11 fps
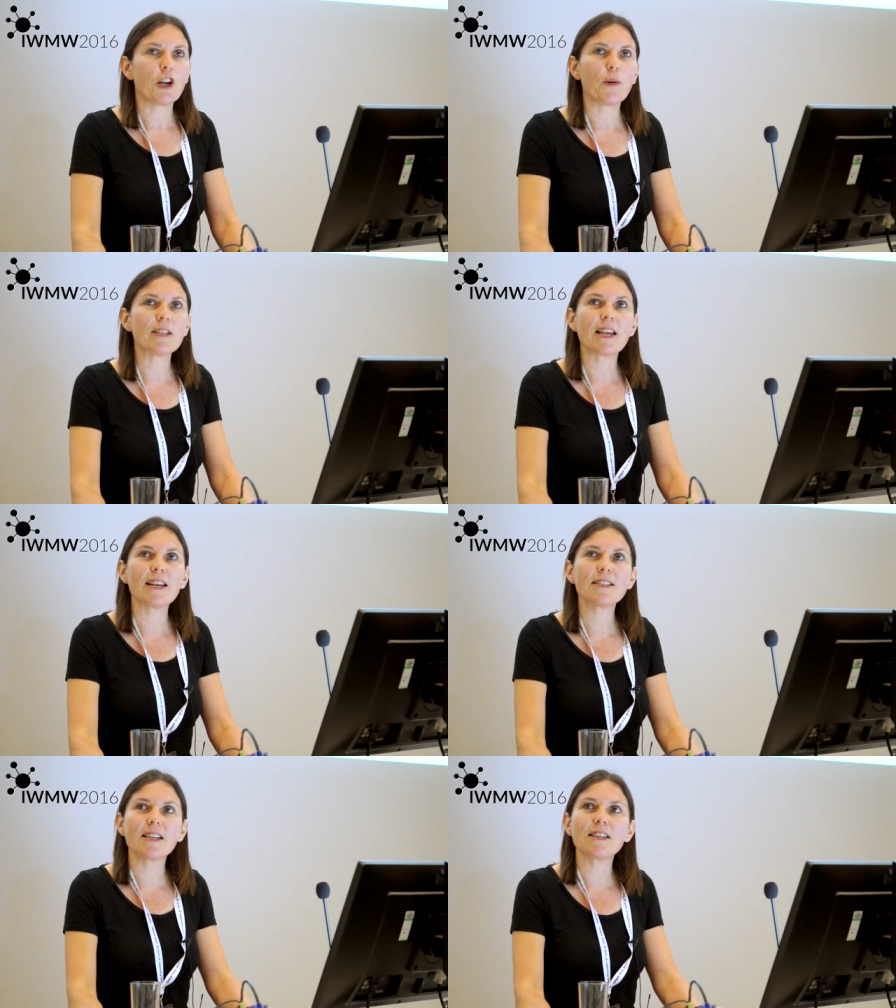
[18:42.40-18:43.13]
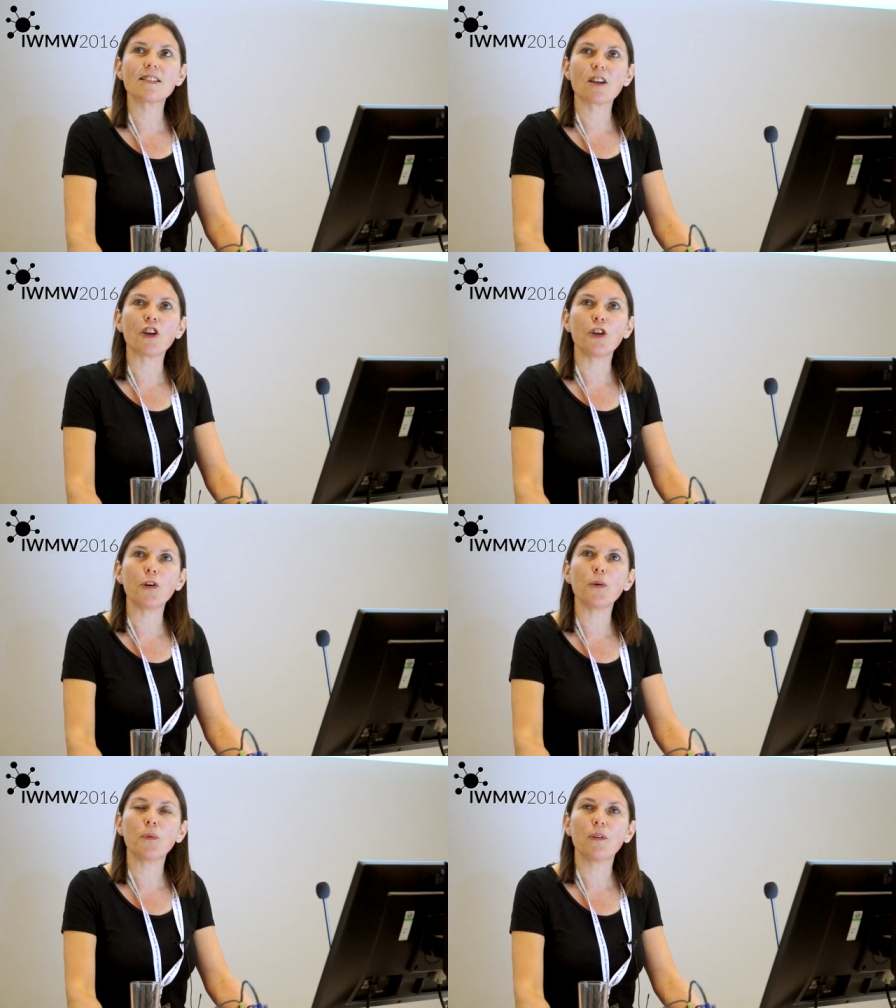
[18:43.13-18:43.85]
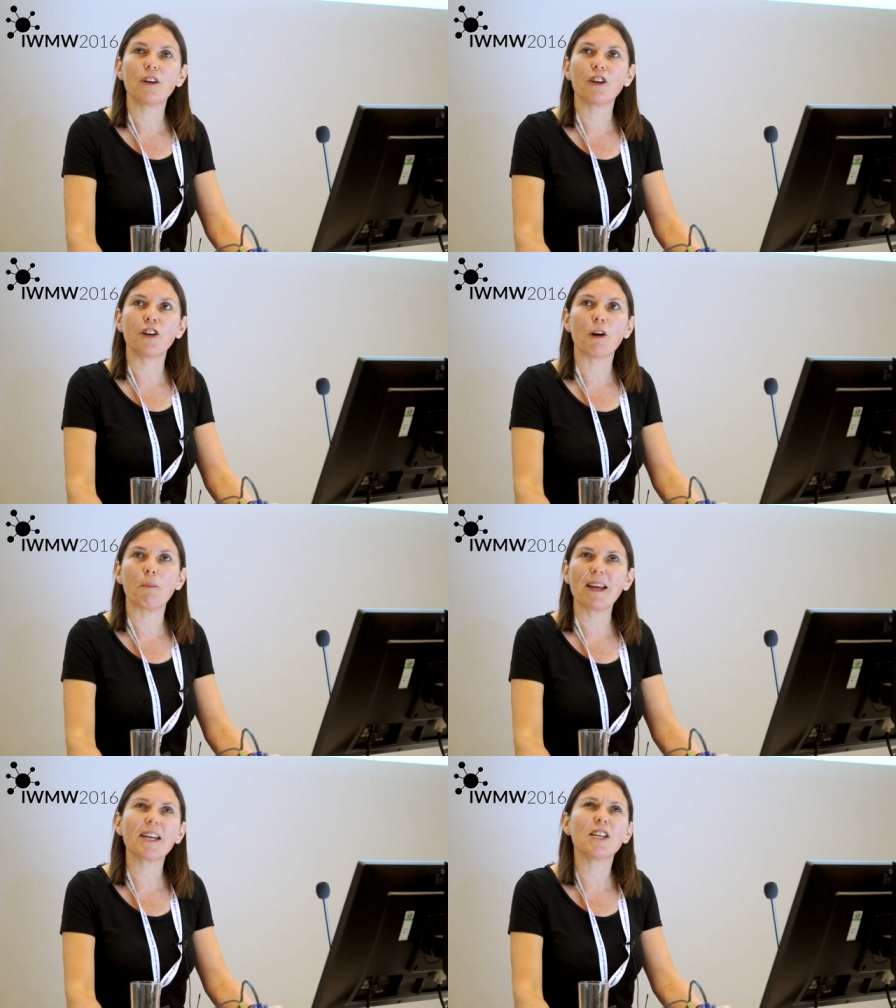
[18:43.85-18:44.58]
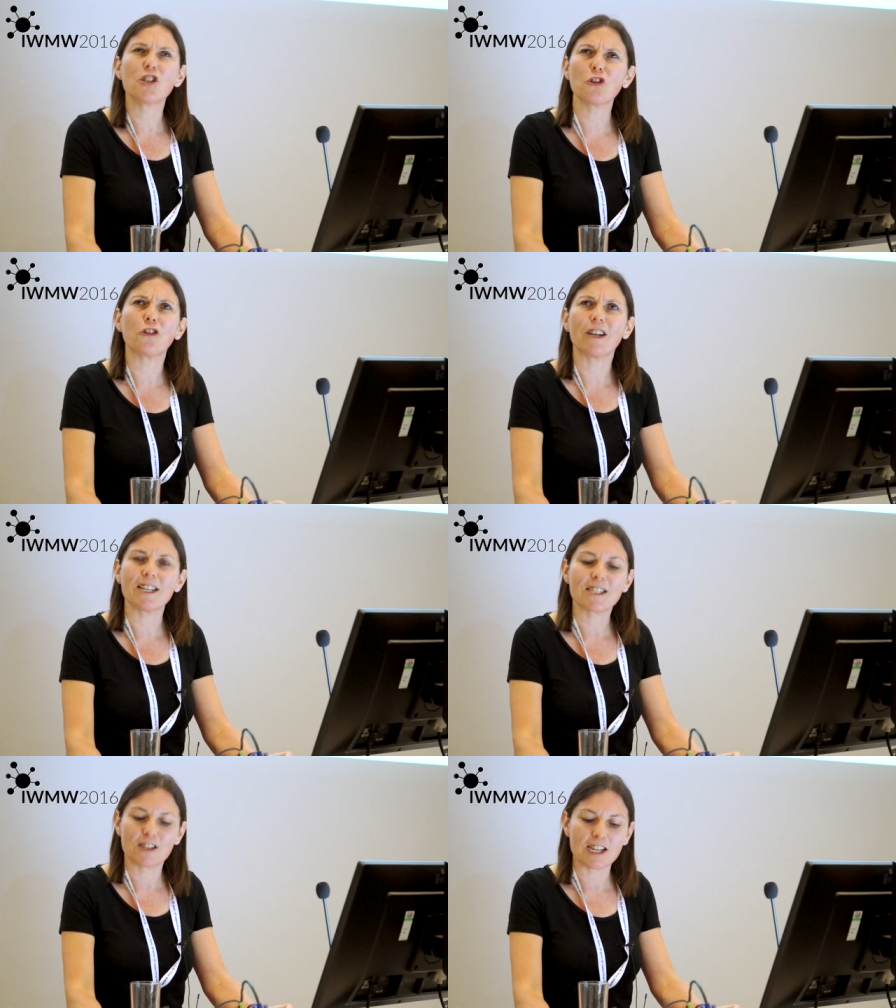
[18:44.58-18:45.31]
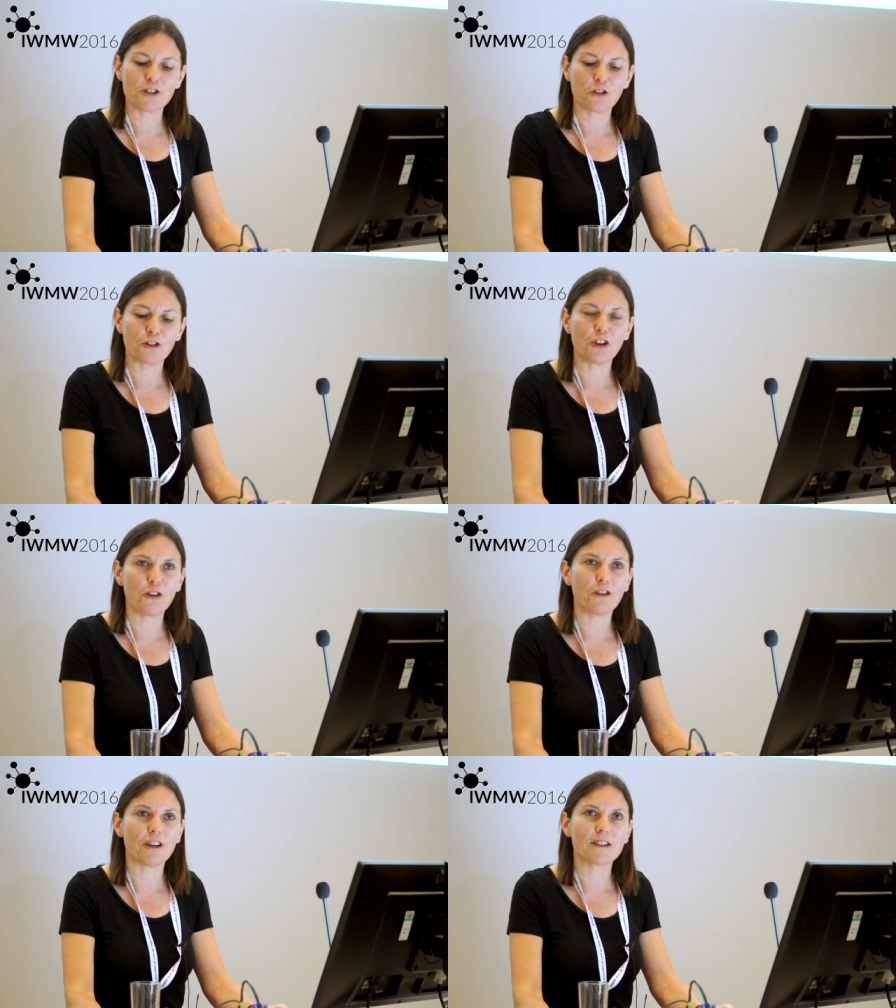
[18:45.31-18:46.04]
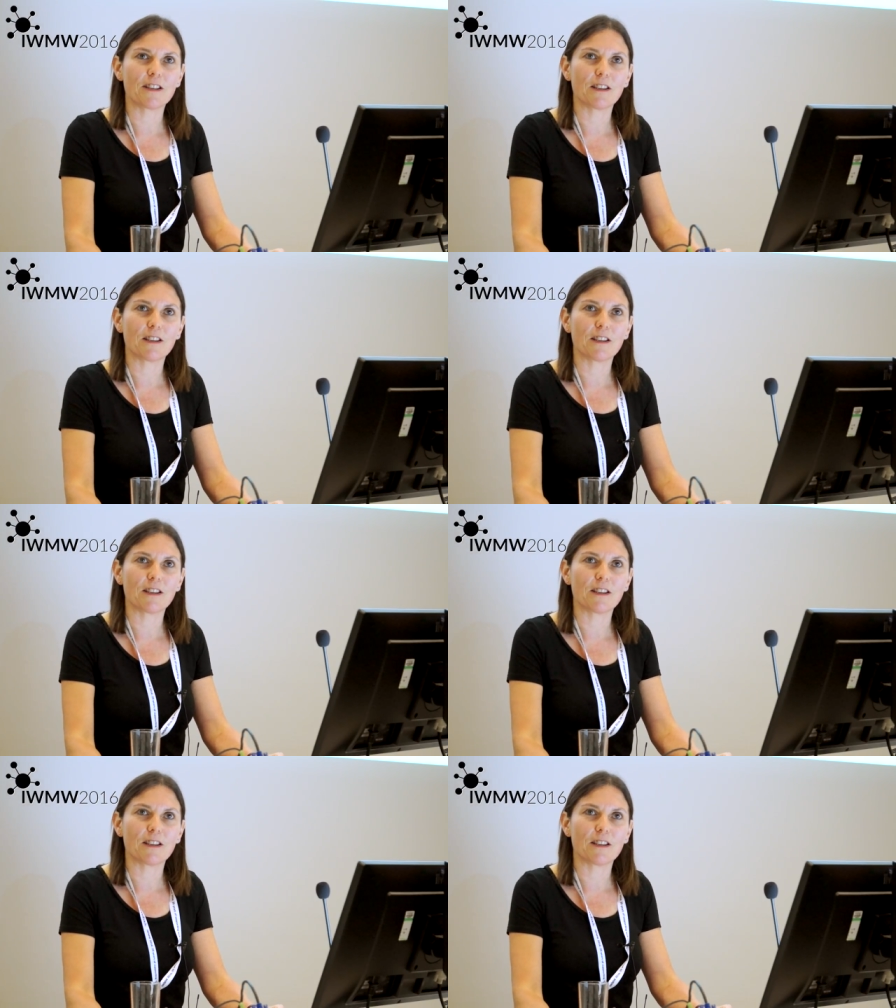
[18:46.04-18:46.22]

You know, is, is this, are you, you know, making sure that it's, it's not you that,